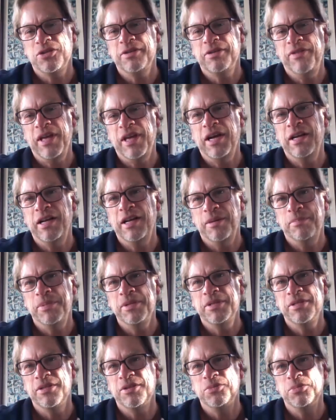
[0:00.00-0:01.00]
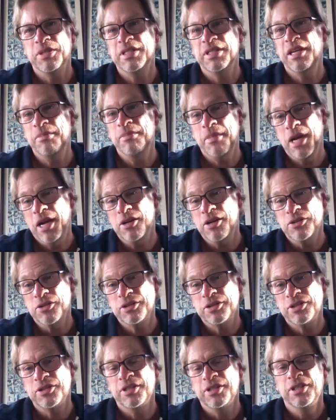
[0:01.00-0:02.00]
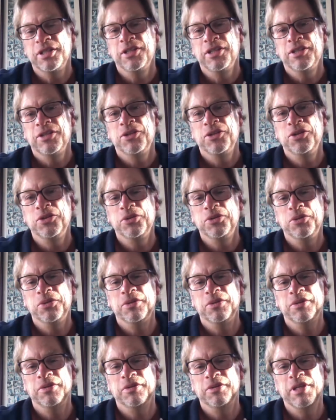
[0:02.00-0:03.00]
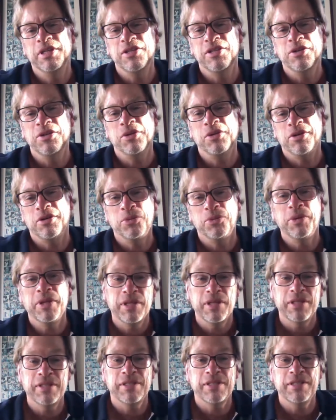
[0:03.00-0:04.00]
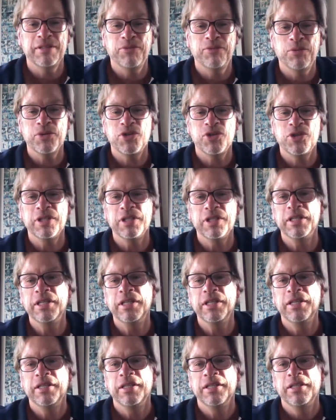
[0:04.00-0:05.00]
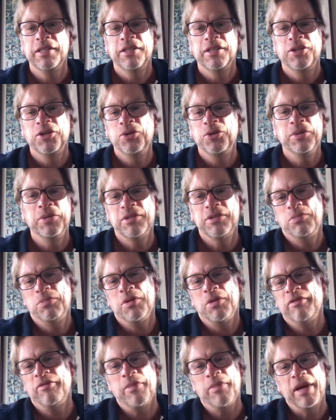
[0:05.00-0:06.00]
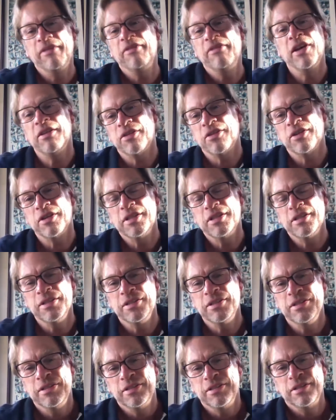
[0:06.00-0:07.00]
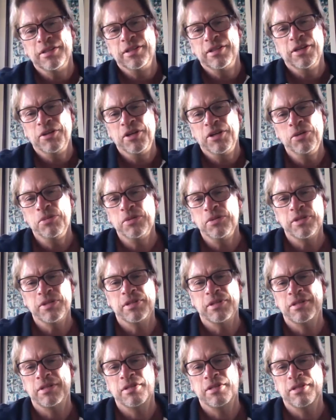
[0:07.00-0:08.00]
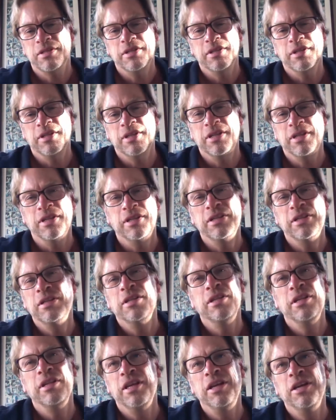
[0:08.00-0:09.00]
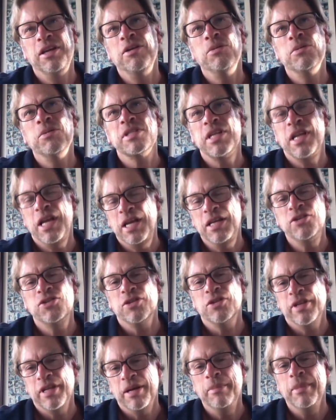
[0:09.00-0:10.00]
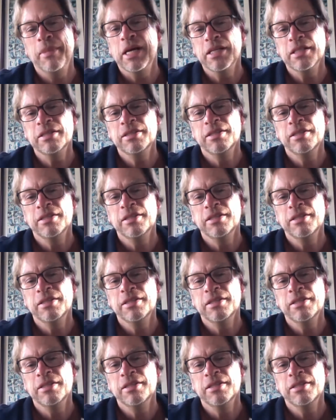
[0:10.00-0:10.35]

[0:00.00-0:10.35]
of that episode was Kim Manners, who is no longer with us, unfortunately, who was one of my favorite. You know, he was an angel, that man.